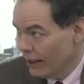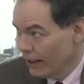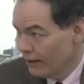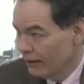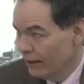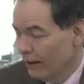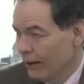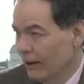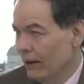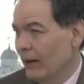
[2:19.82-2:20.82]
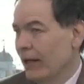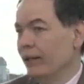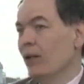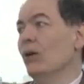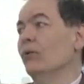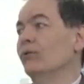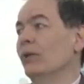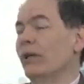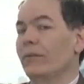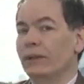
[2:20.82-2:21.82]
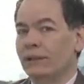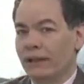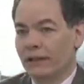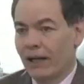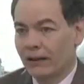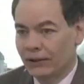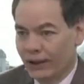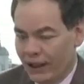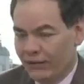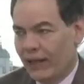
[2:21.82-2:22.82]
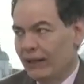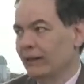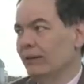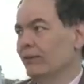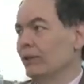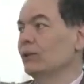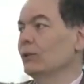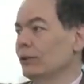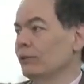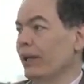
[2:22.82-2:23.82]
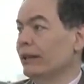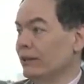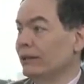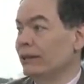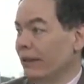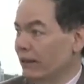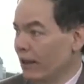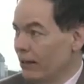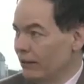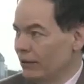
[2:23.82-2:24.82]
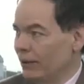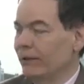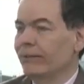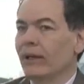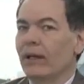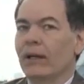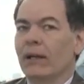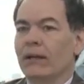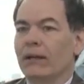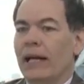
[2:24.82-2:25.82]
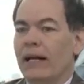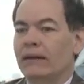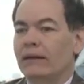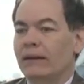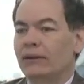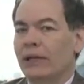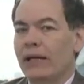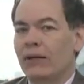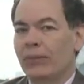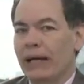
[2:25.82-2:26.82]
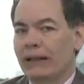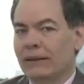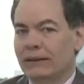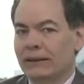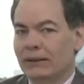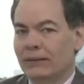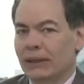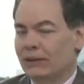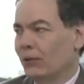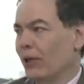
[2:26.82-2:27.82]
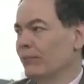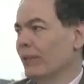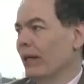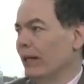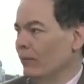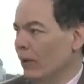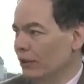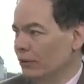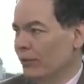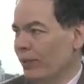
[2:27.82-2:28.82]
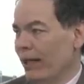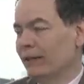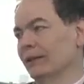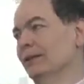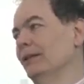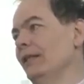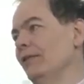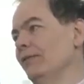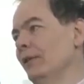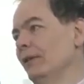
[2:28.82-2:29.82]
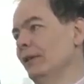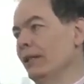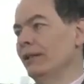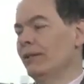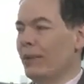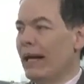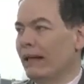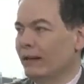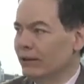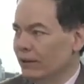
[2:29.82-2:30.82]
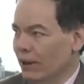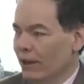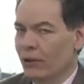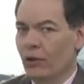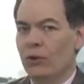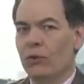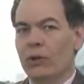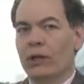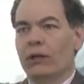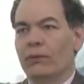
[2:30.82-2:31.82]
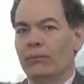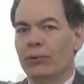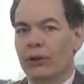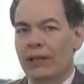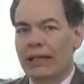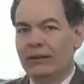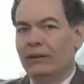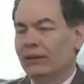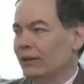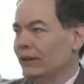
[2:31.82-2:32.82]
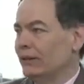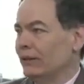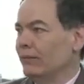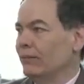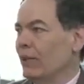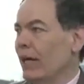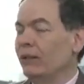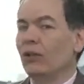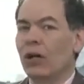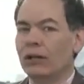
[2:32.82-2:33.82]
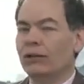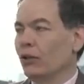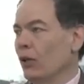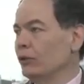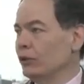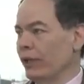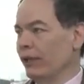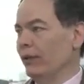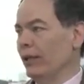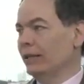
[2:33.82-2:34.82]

And I know from the technology I invented, the virtual specialist technology, that the shadow banking system that's run by Wall Street banks and the City of London banks, you put into the system, I call it the ghost trader.